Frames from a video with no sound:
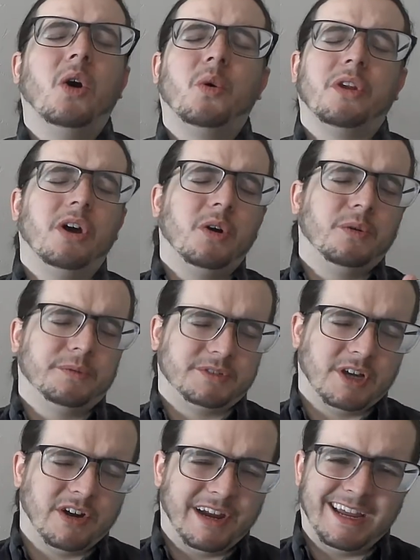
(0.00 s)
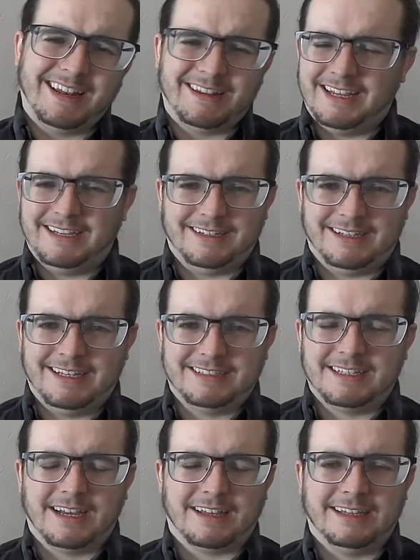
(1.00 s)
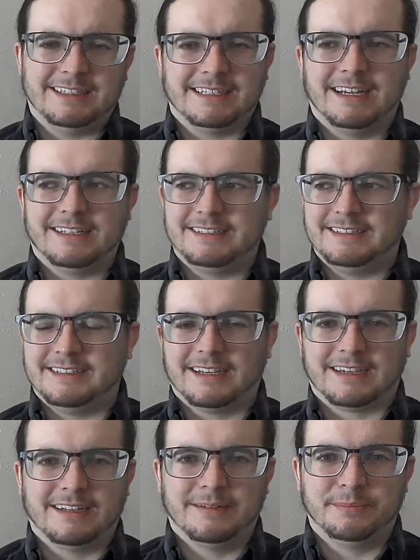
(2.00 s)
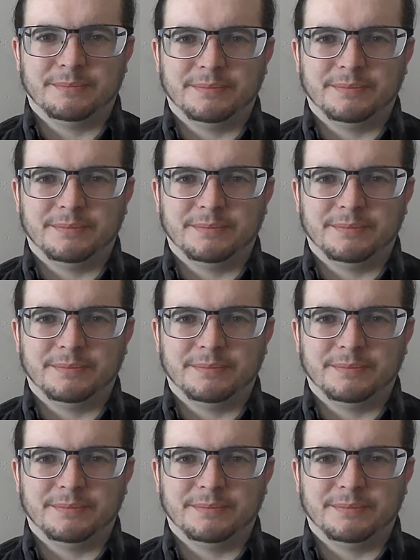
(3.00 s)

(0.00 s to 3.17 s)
No, sorry, he's not gonna